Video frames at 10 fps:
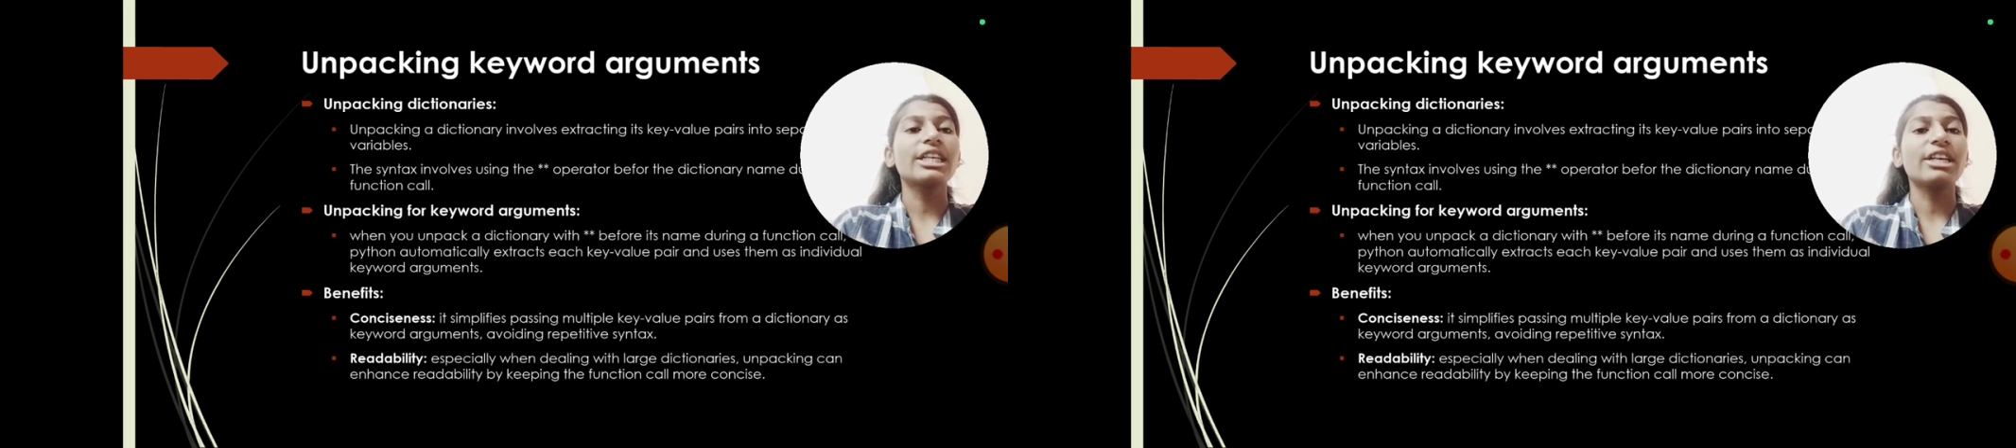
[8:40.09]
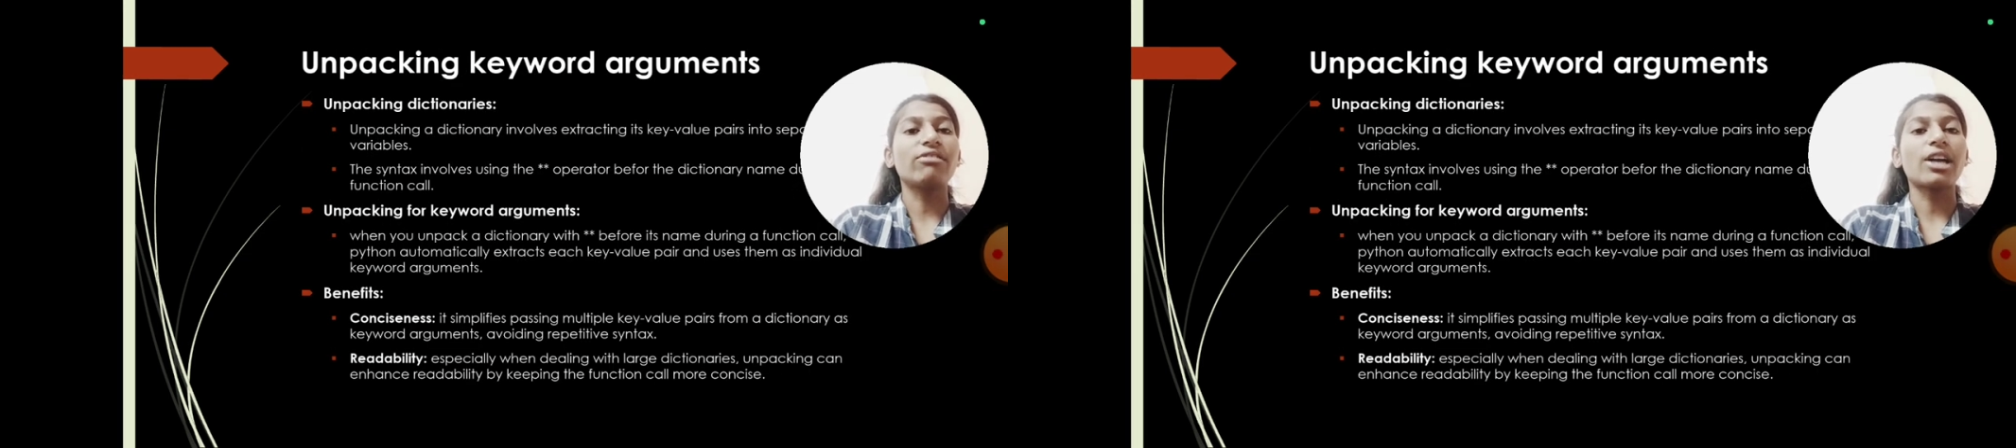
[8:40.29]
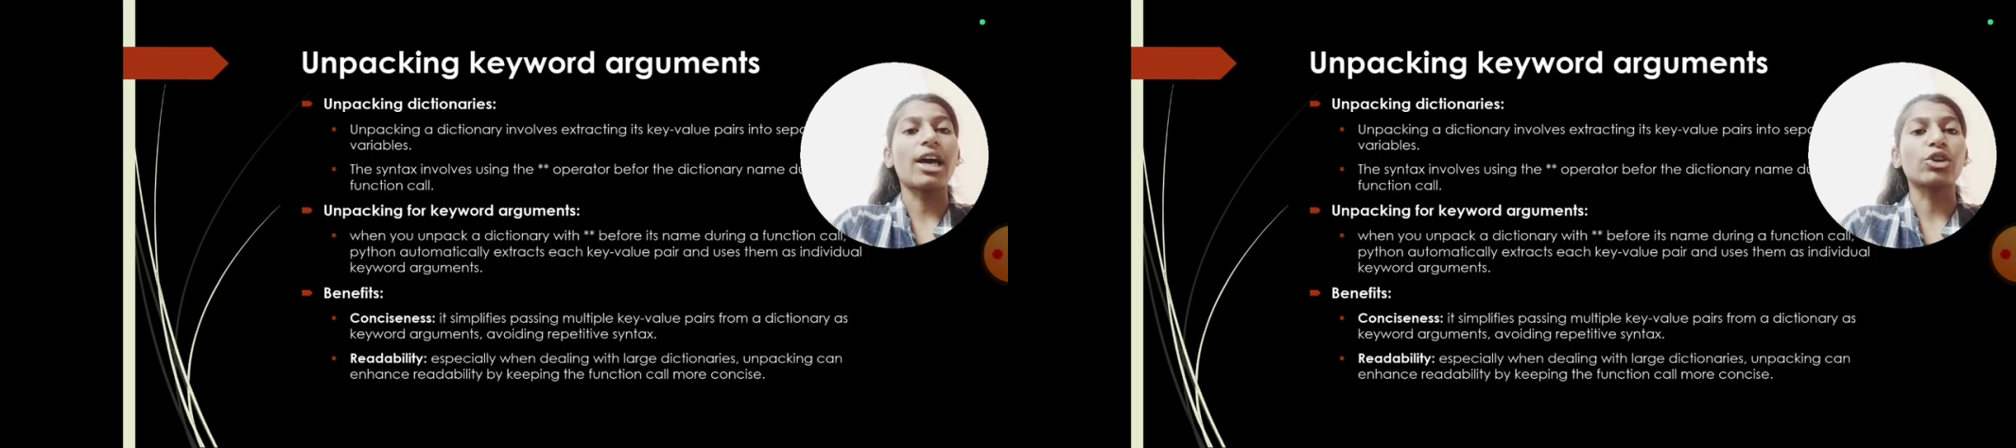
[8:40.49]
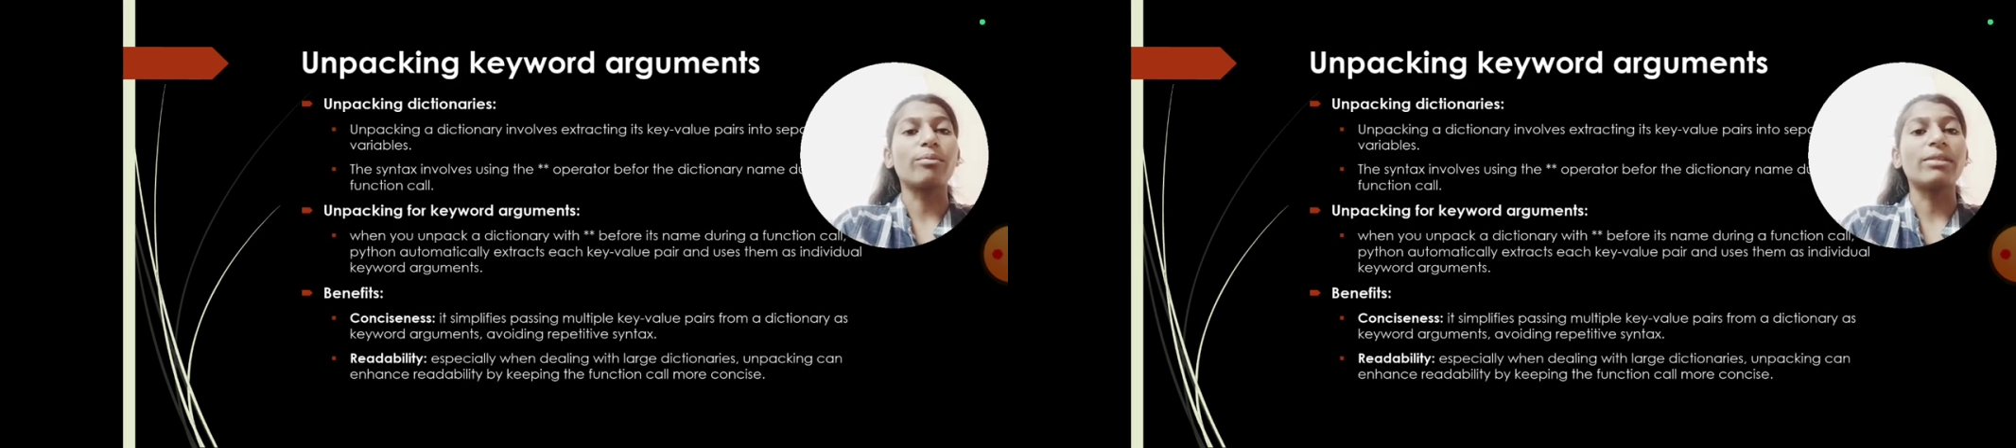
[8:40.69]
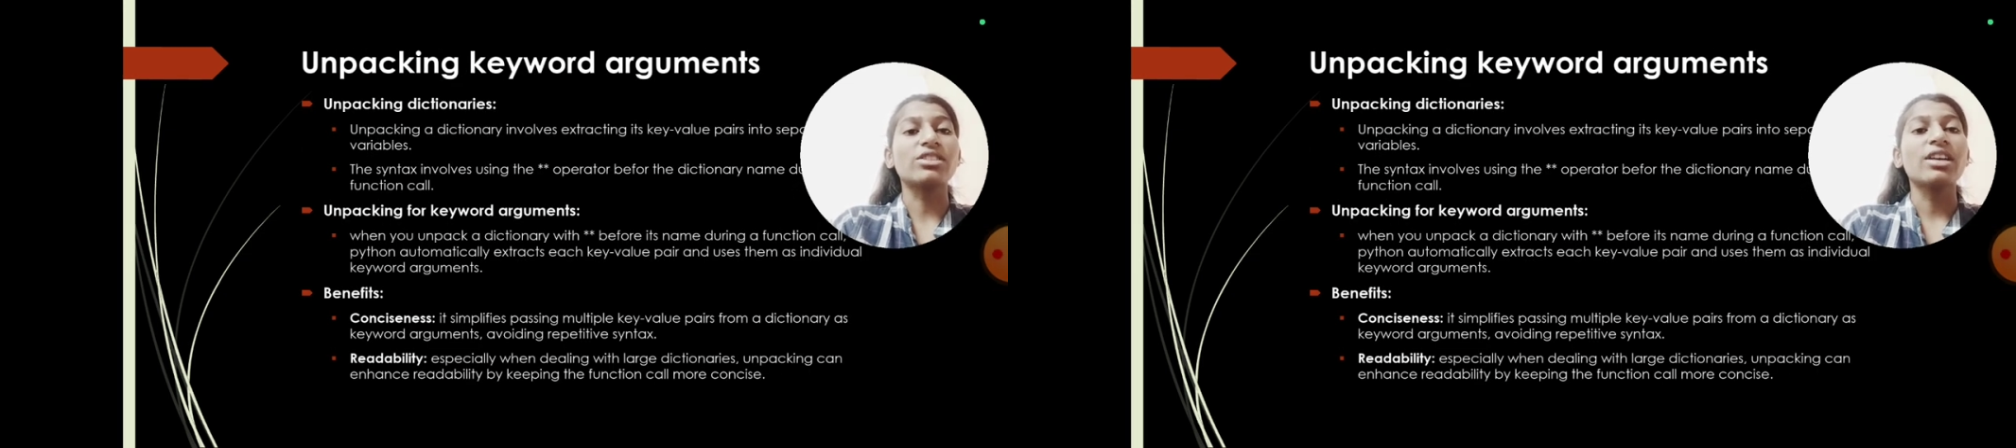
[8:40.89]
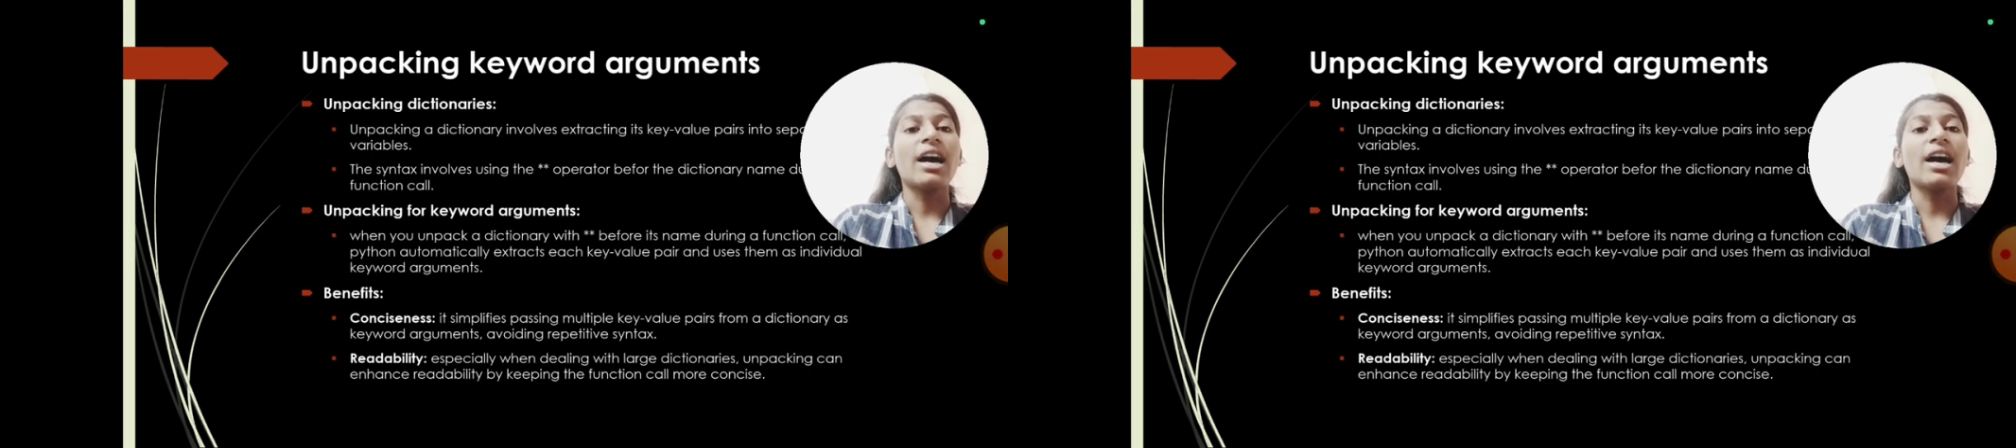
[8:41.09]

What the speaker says: keyword arguments.